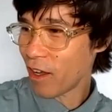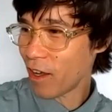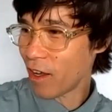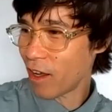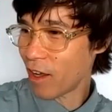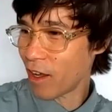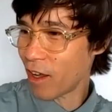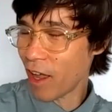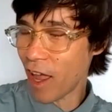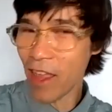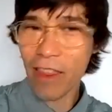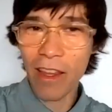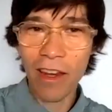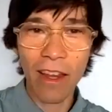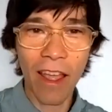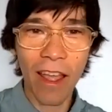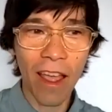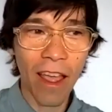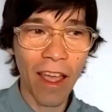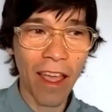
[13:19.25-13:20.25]

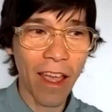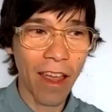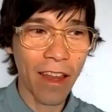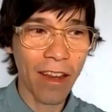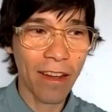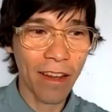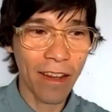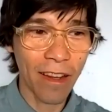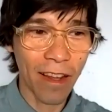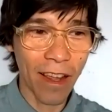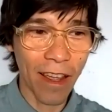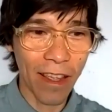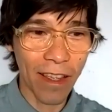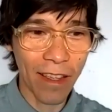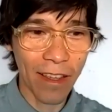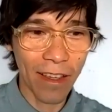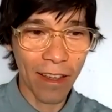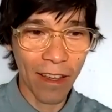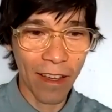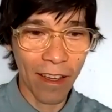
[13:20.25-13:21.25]
and
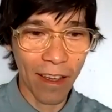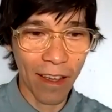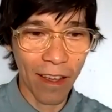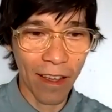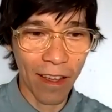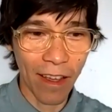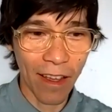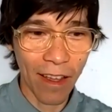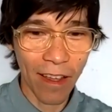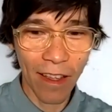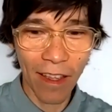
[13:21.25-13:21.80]
the